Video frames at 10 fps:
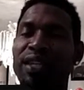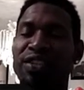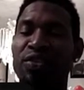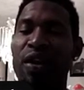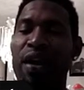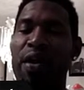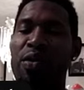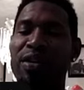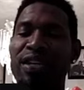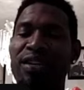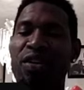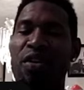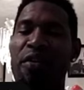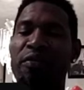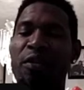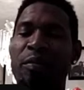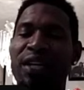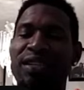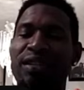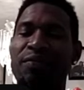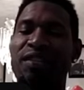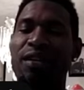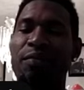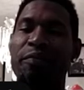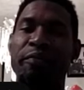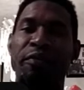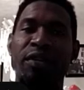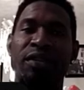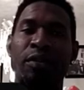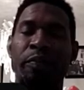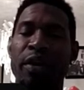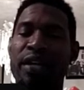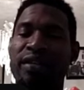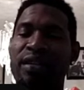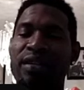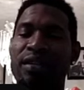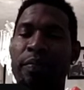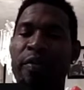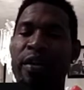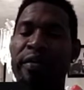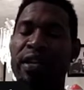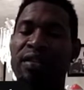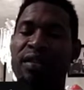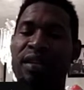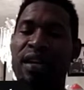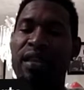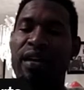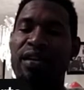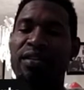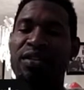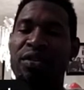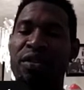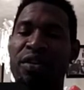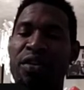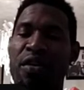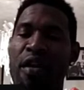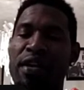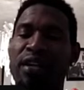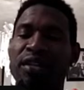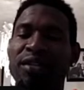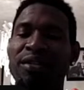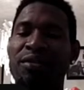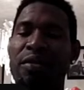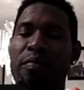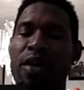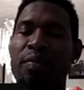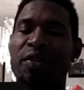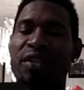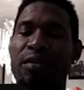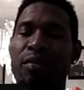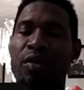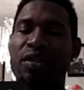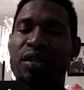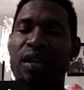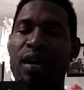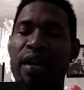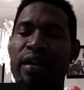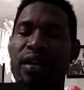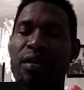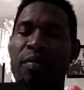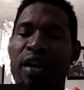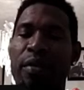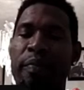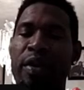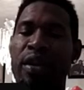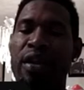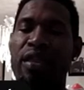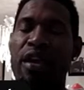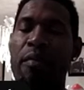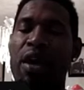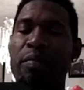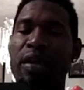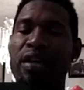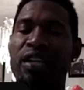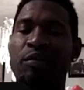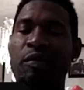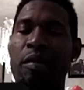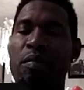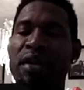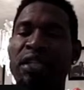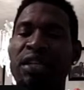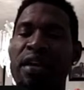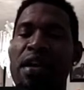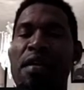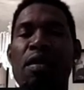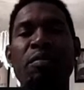and I try hold it down for the massive then for the surprise guest appearance tonight on the show, you know. Maps are the most loyal in my opinion. Yeah man, because remember say